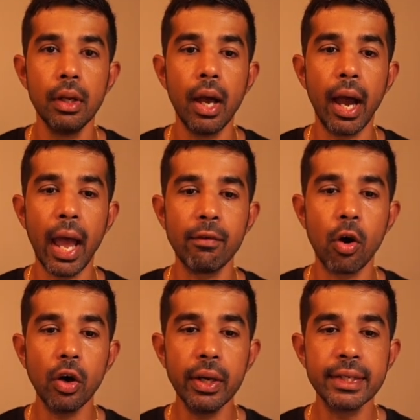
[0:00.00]
I have
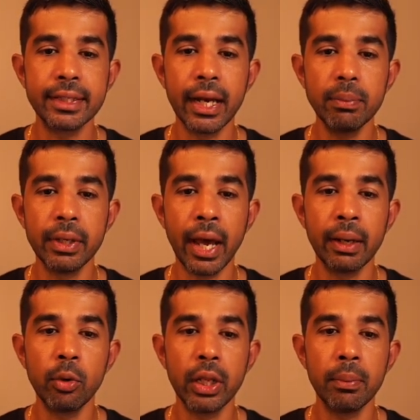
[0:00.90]
already set up the
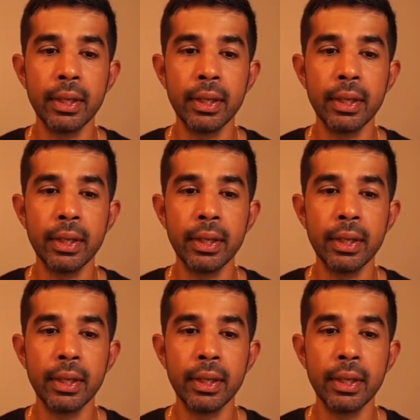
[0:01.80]
DynamoDB